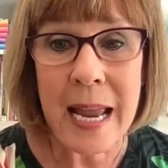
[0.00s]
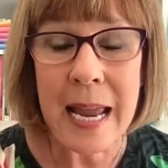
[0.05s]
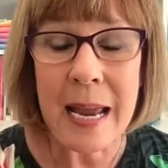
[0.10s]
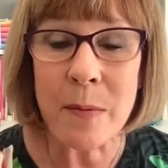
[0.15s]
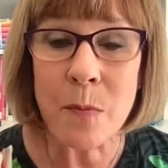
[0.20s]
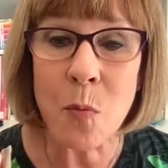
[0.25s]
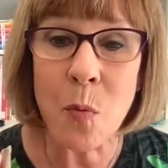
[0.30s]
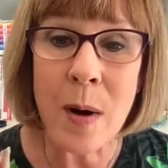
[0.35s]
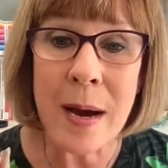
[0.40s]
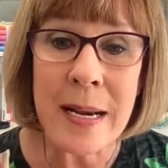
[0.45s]

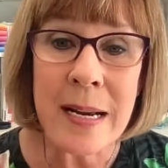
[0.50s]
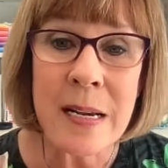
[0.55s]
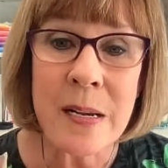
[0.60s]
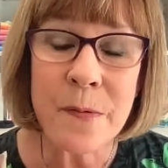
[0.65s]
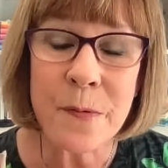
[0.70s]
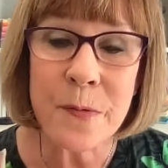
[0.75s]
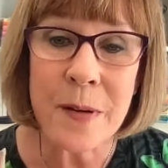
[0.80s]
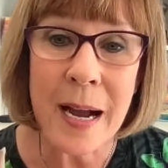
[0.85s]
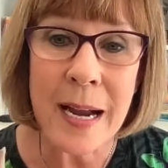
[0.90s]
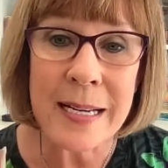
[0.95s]
And what
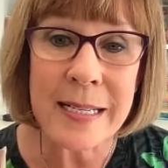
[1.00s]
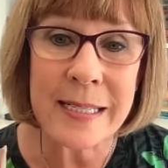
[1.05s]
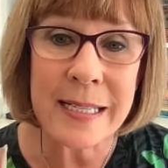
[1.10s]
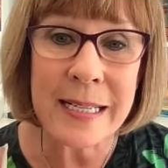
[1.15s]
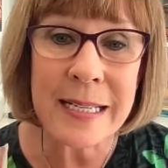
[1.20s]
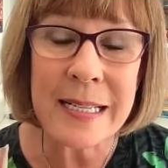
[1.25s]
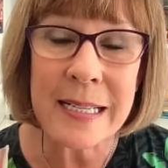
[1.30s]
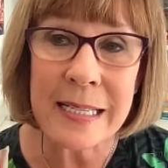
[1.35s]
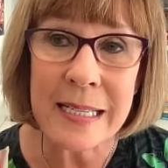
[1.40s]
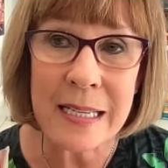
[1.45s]
if I
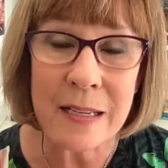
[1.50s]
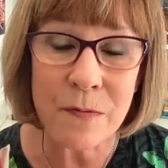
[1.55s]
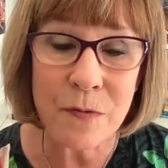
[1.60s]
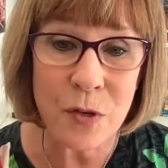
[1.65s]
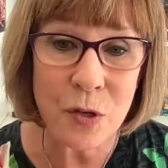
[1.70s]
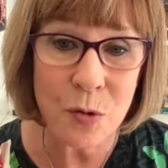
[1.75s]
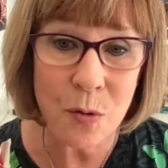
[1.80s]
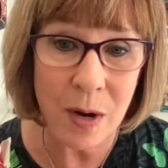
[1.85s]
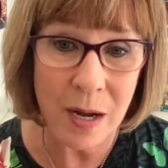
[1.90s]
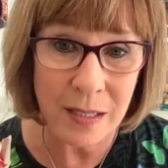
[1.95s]
didn't give
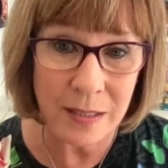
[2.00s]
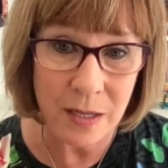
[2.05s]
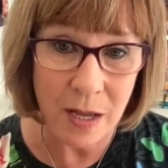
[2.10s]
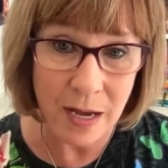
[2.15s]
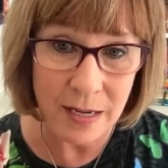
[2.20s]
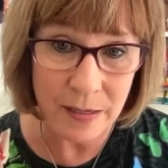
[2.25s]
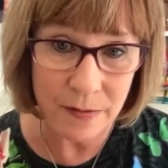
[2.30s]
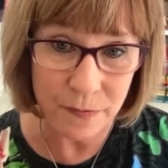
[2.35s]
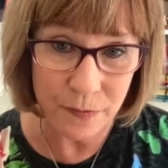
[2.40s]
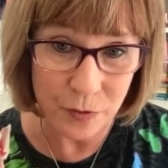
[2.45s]
you a
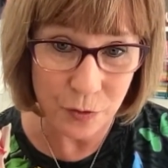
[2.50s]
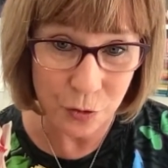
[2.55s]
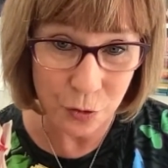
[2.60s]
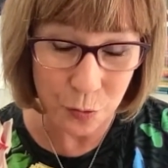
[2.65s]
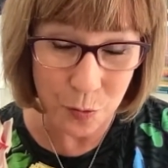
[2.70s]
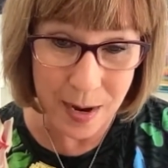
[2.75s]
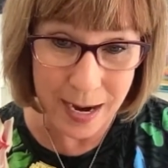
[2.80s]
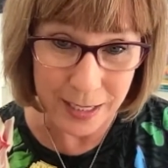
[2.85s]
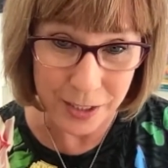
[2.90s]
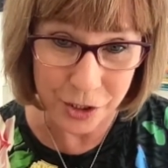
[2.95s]
lot of
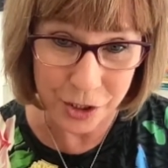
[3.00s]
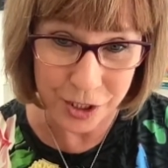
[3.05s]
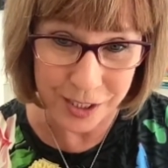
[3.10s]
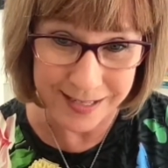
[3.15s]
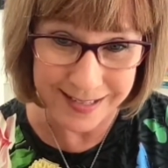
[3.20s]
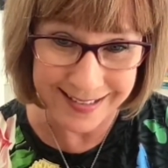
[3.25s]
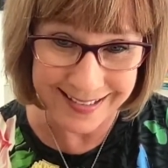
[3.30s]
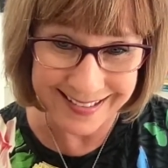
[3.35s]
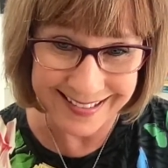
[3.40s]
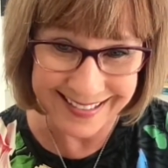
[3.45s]

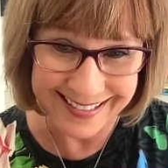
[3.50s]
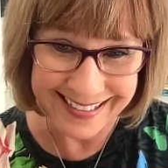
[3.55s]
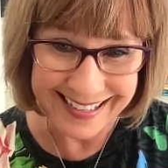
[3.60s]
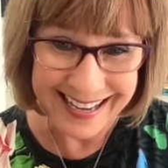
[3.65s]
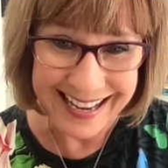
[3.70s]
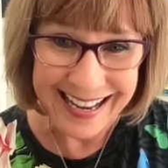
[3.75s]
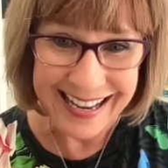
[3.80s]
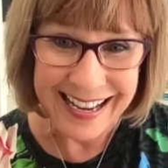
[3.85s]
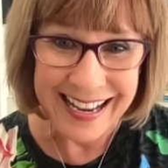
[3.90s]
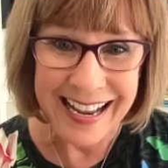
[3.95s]
direction
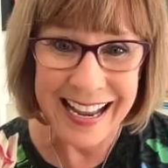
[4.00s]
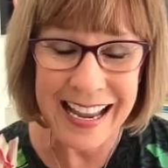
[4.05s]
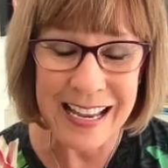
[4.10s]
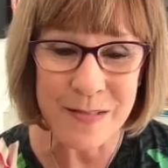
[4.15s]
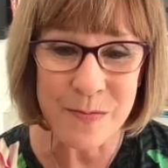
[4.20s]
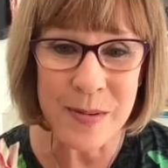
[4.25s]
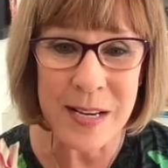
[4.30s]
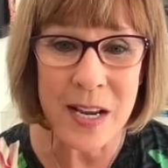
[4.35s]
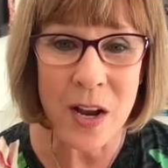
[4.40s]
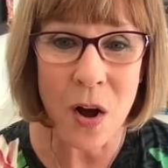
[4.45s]

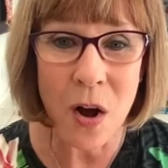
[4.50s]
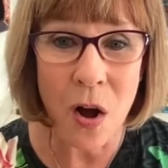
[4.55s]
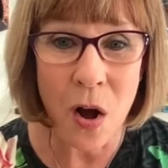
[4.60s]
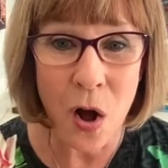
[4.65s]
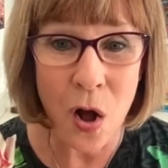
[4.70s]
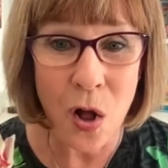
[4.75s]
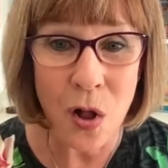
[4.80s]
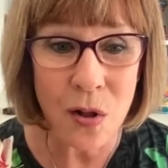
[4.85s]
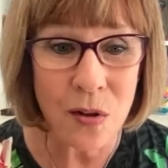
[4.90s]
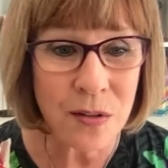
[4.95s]
and we
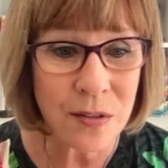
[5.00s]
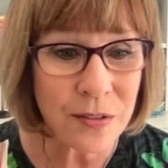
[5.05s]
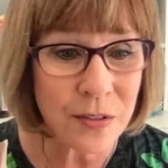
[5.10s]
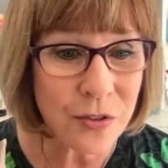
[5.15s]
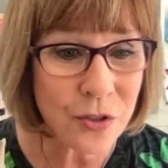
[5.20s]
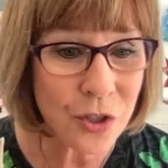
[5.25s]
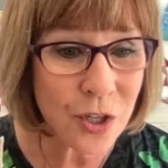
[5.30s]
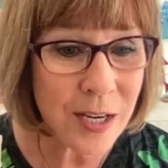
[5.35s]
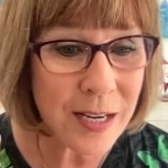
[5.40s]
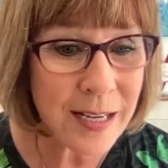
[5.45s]
all
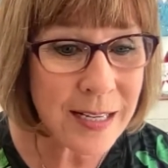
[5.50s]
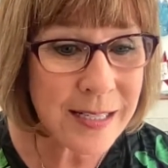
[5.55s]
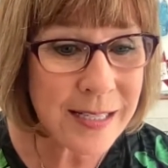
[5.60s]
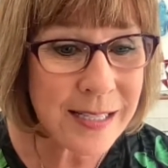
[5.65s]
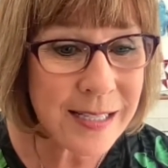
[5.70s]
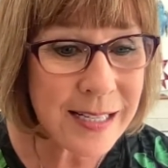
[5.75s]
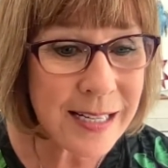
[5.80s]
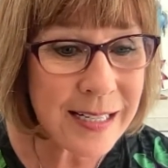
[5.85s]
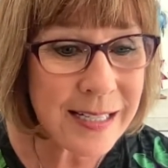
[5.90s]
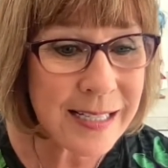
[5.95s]

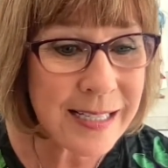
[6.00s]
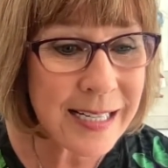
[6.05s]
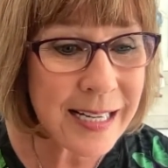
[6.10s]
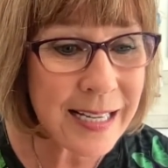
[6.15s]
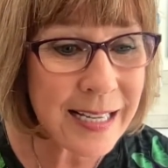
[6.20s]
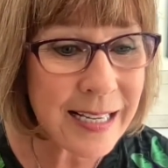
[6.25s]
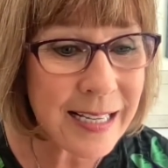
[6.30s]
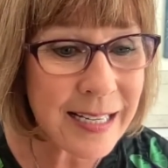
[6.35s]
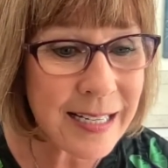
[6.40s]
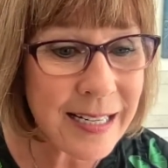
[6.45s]
just
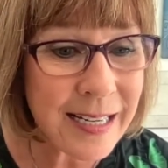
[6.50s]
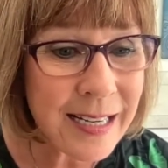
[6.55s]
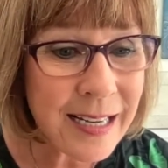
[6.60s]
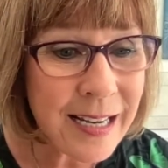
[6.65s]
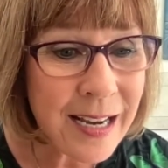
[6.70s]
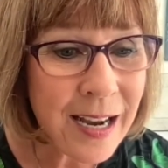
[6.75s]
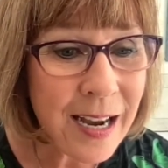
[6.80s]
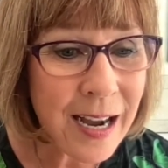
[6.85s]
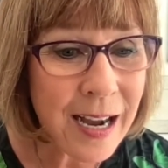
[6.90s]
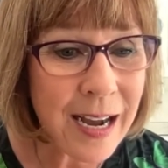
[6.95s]
did,
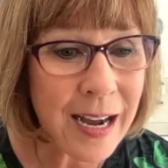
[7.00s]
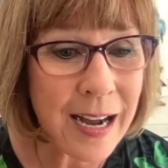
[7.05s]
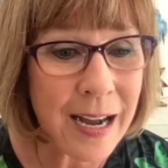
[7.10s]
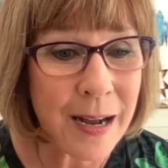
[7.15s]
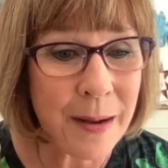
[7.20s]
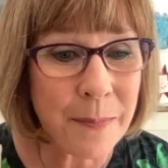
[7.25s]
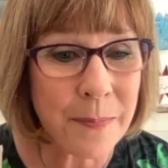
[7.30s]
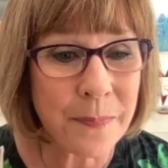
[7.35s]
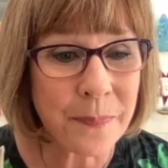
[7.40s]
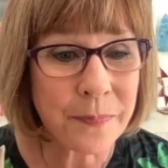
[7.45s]

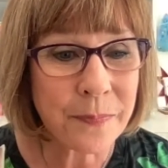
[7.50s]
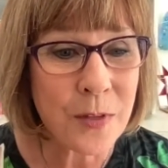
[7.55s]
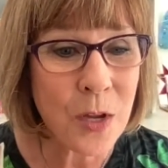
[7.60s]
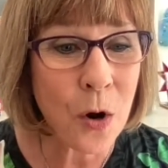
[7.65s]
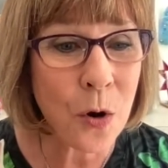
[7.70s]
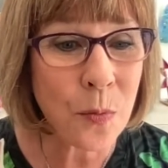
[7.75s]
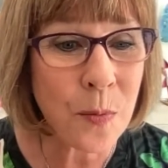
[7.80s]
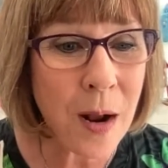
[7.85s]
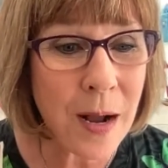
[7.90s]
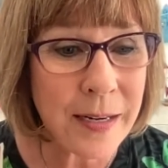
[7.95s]
no,
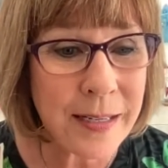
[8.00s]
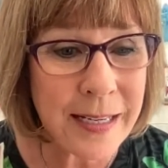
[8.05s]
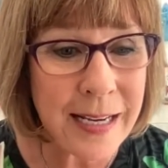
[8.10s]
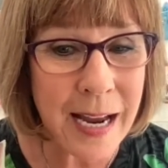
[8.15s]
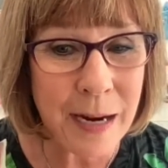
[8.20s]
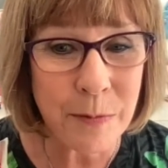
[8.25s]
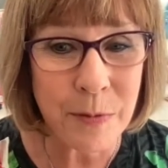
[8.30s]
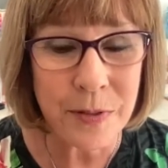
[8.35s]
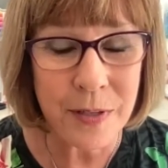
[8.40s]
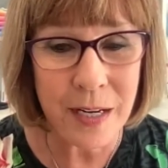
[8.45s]
Rondi,
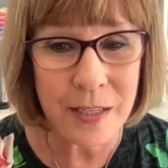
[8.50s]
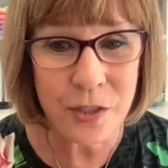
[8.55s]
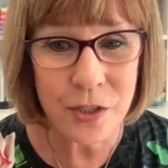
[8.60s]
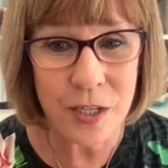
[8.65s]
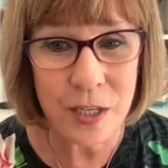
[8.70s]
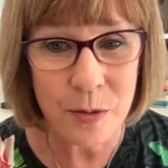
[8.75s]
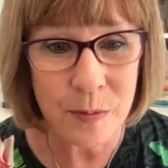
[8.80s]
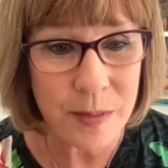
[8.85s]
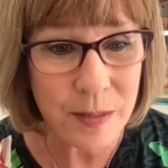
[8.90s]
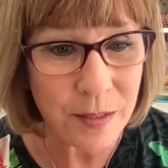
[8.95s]
I will not
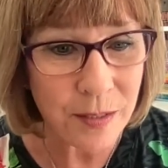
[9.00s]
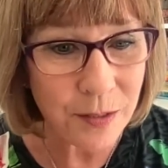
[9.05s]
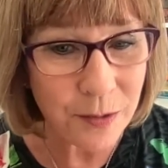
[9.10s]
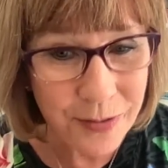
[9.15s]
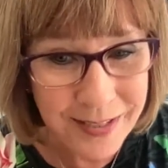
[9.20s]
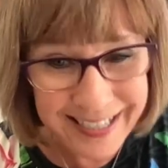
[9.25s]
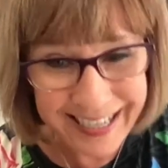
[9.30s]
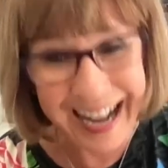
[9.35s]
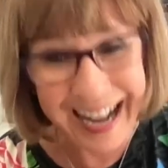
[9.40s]
share with you.